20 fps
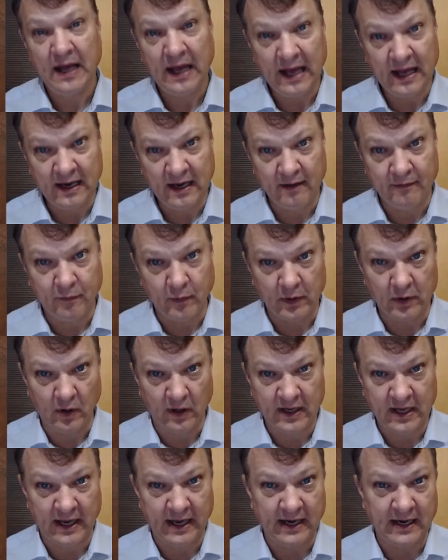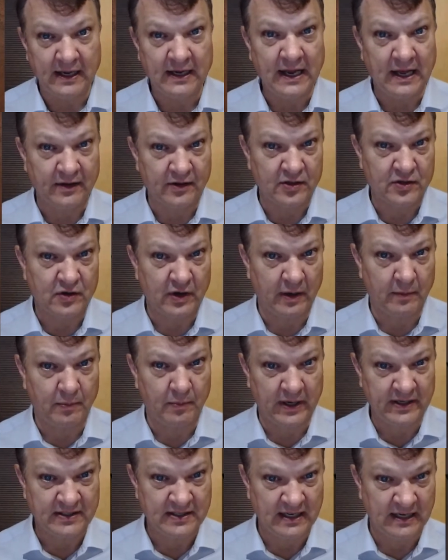And if we look at it and the strike
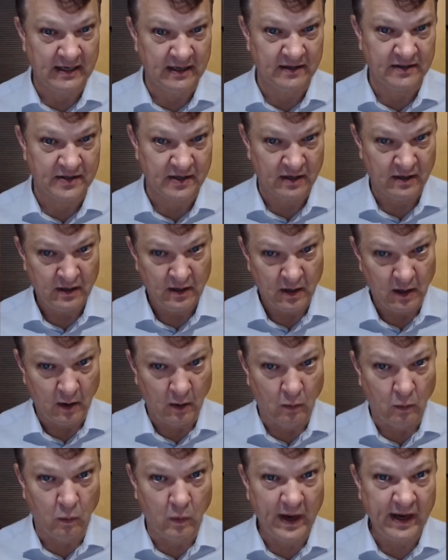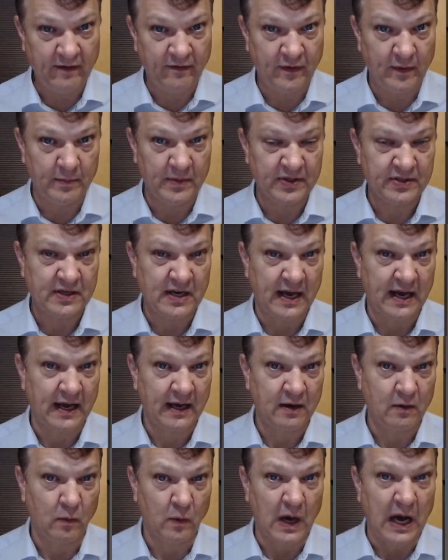price is away from the stock,